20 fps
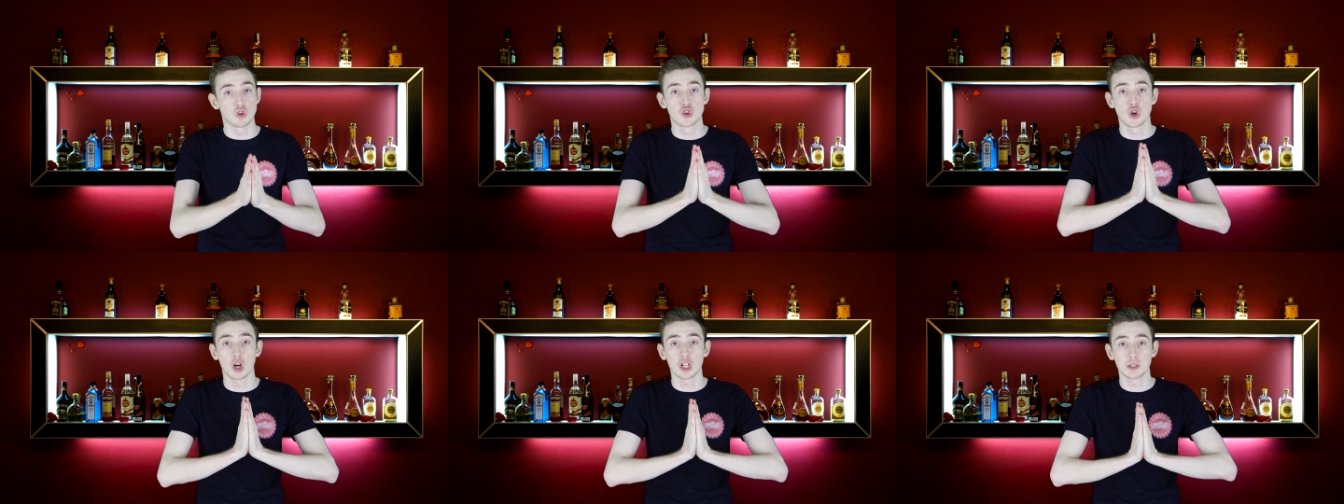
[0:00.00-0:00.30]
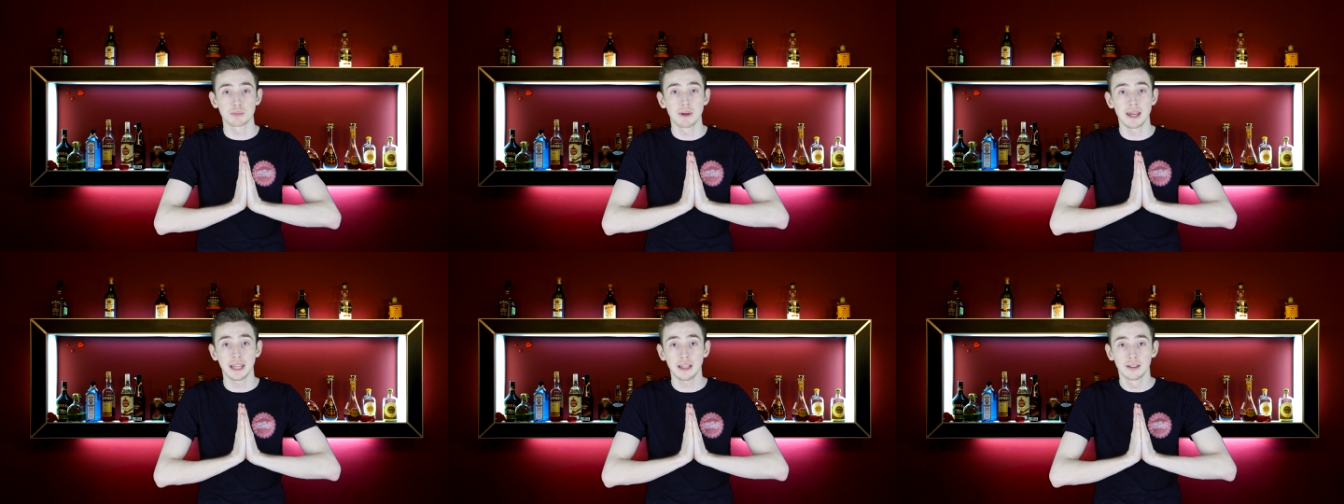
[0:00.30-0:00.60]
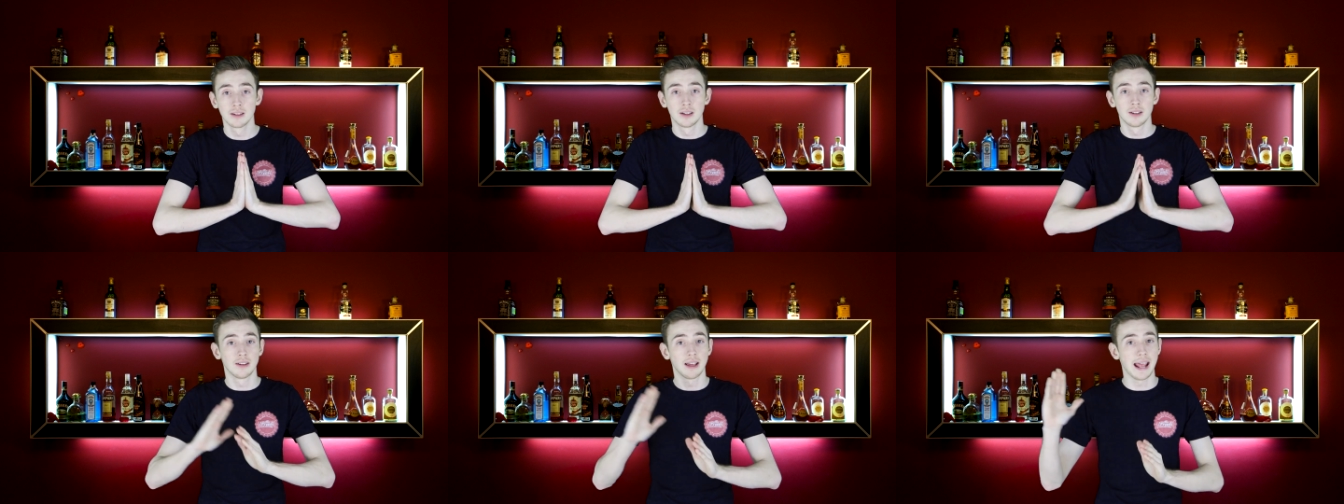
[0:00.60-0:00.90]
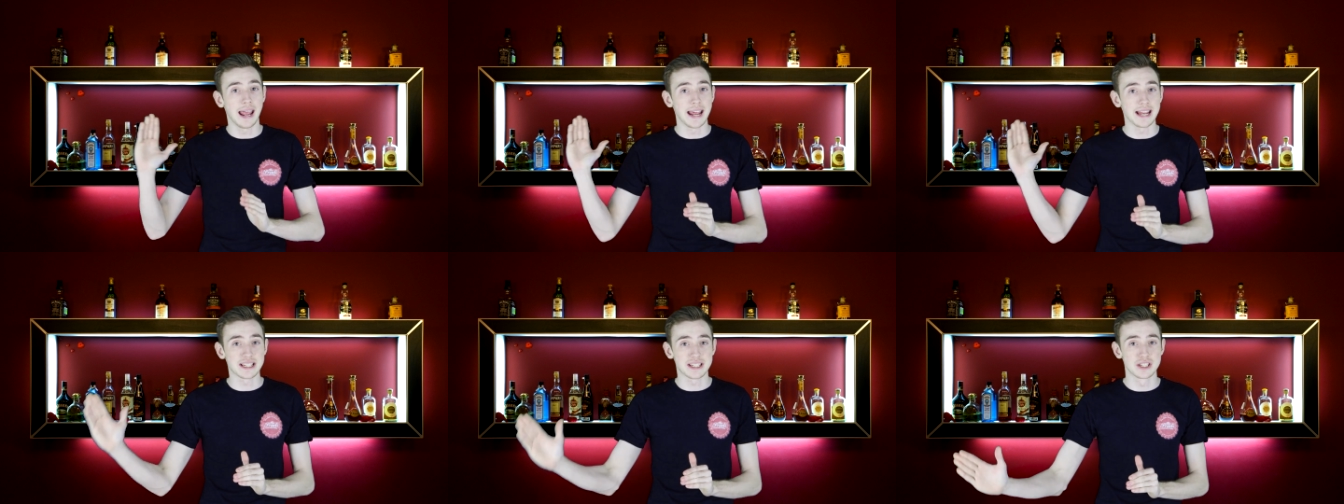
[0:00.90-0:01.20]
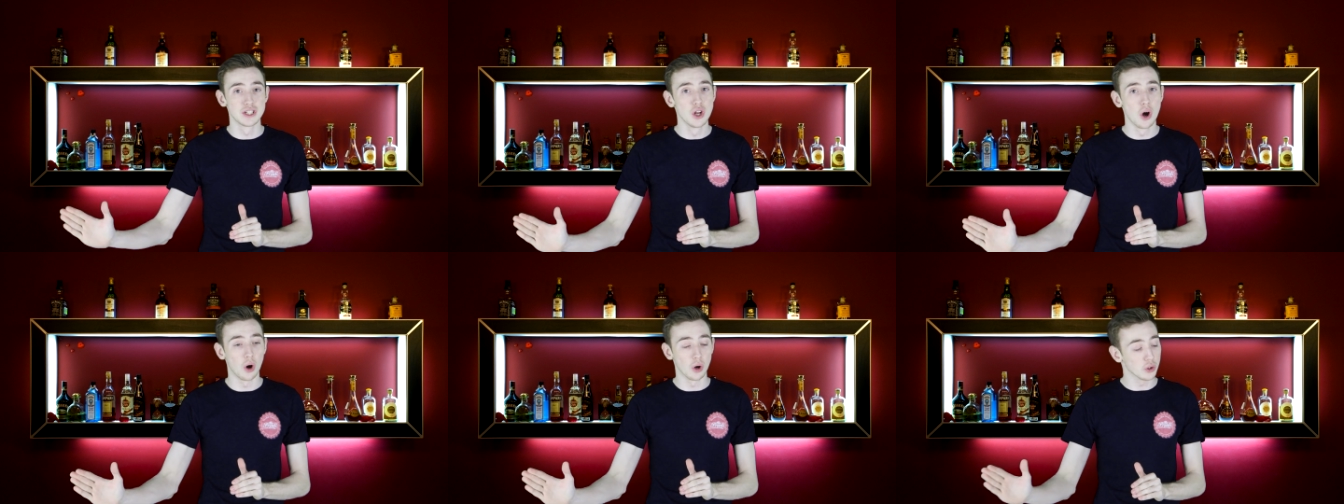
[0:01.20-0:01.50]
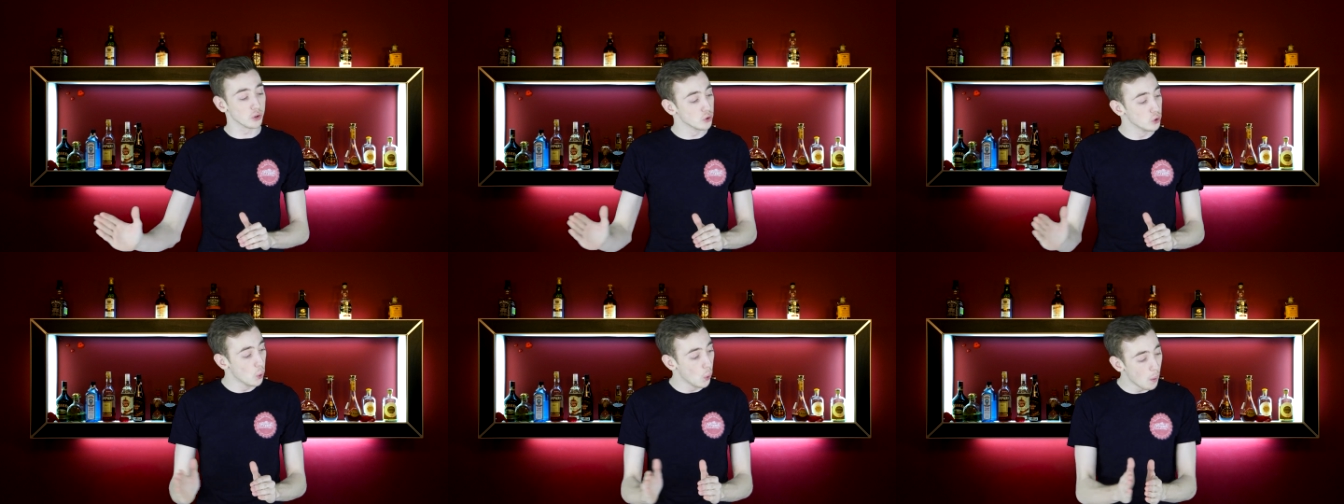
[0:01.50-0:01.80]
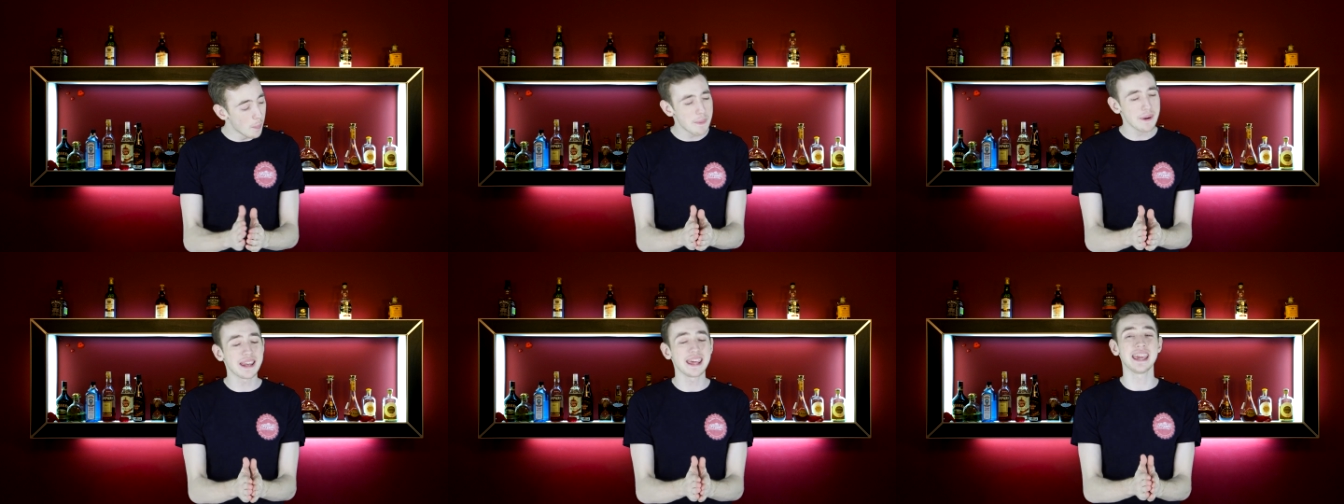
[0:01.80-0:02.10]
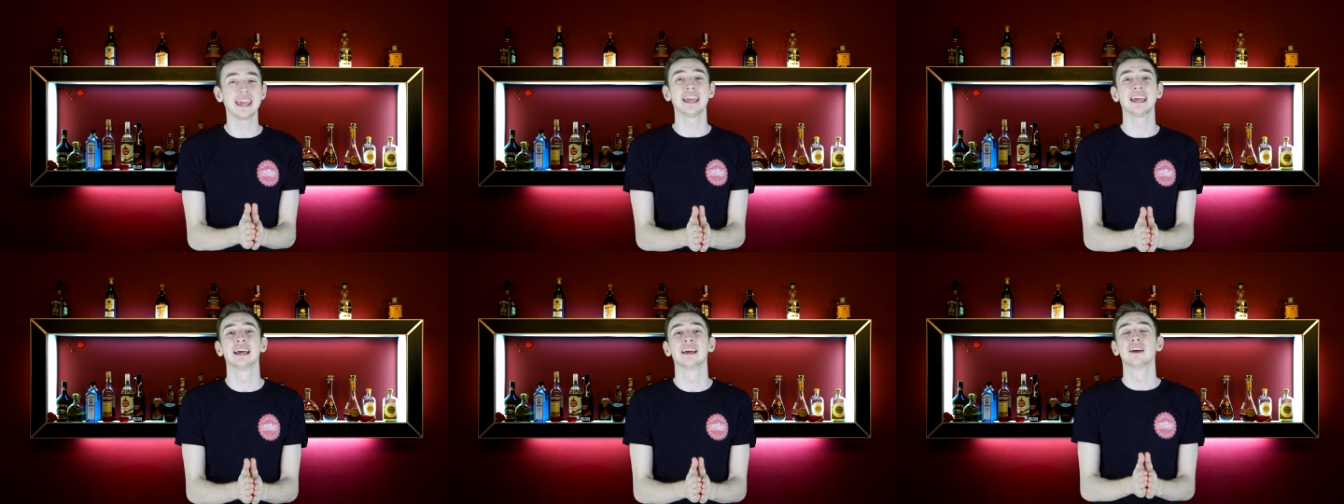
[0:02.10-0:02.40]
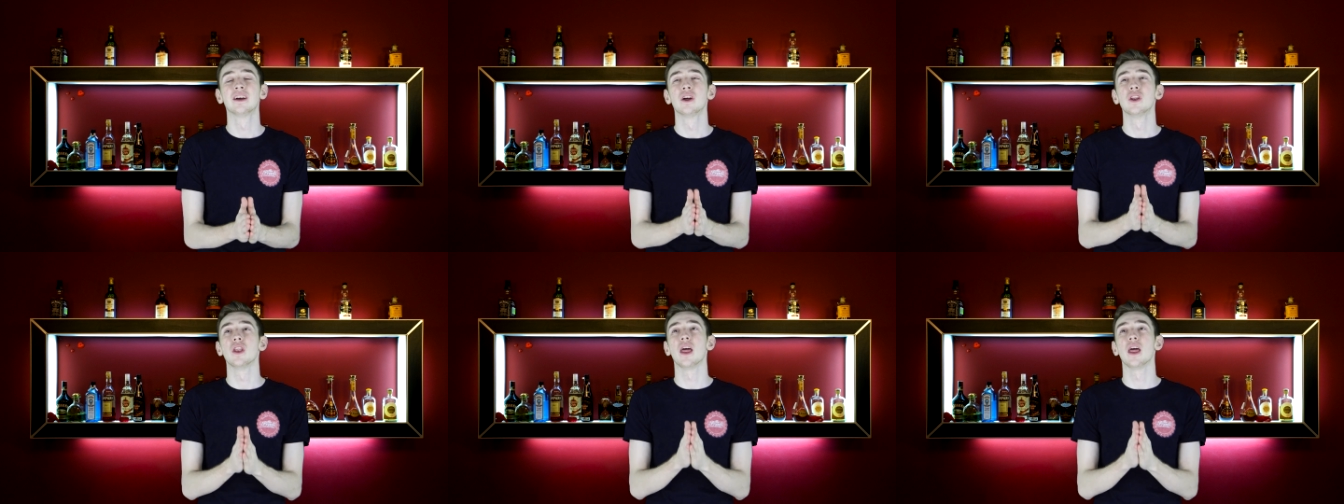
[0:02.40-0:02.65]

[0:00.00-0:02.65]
Trust me, it's not. Nobody